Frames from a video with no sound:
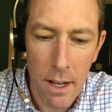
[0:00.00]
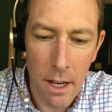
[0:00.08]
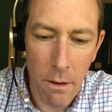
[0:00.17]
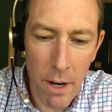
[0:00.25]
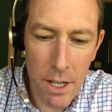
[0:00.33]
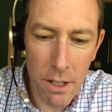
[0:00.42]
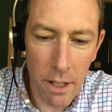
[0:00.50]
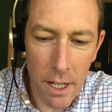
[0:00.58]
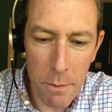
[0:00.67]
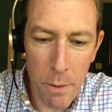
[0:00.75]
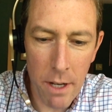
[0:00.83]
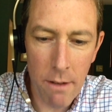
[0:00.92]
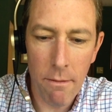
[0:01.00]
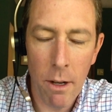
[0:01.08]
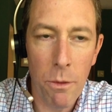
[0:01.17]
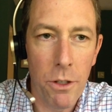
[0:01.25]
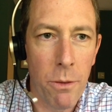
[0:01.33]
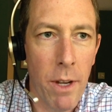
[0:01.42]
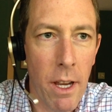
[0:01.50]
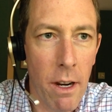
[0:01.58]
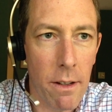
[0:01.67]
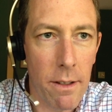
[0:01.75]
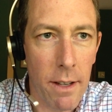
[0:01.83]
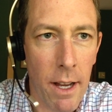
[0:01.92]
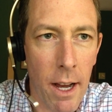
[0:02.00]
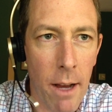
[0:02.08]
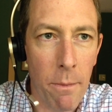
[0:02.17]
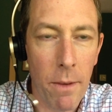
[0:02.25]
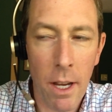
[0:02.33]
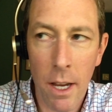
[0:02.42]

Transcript: Uh, Rachel, it's been almost three years, um,